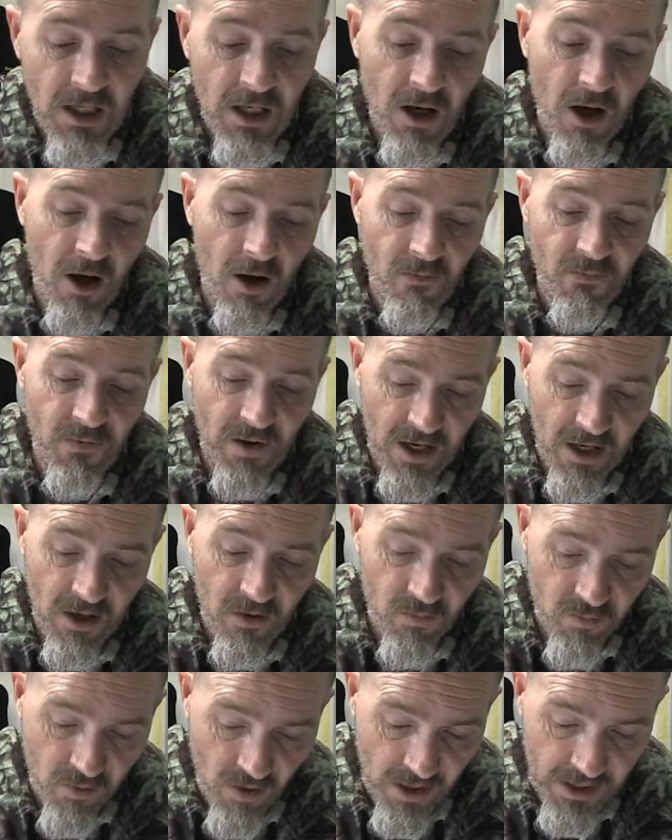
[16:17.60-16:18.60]
of our
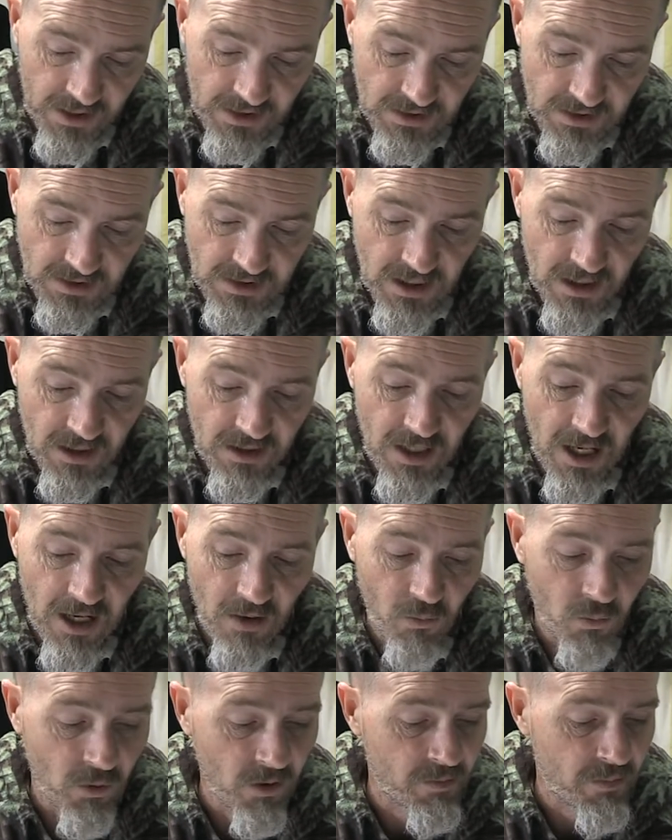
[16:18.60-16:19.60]
rights, that
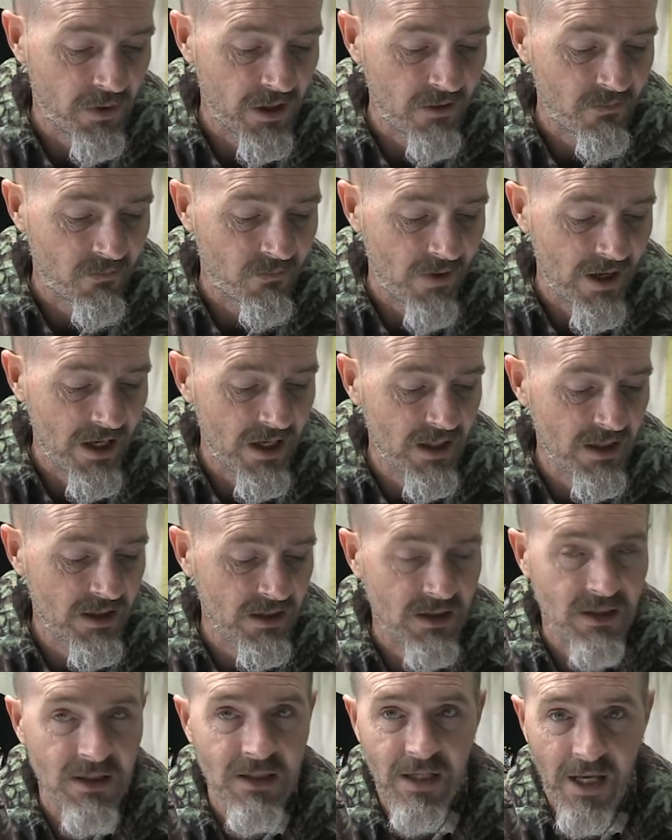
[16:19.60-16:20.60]
would be
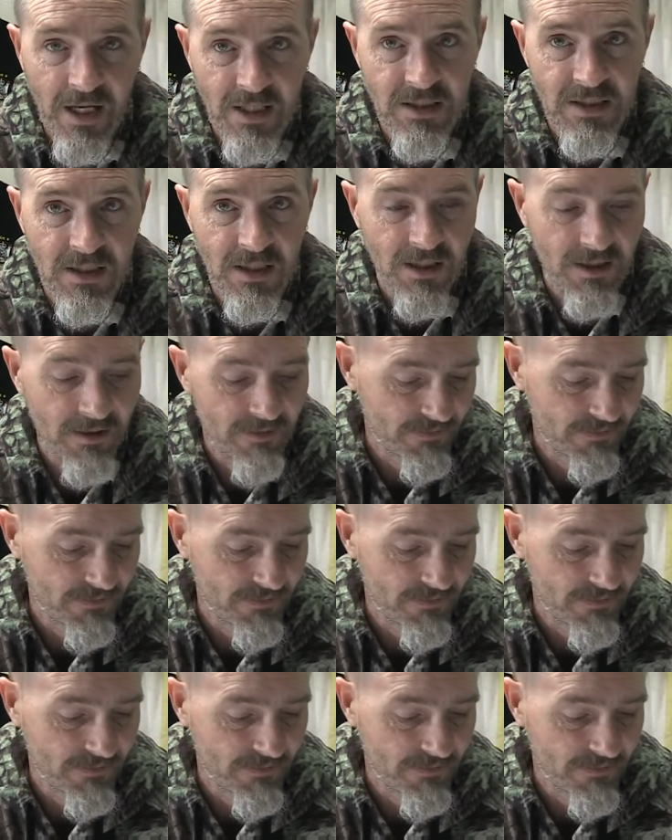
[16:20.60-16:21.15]
fantastic.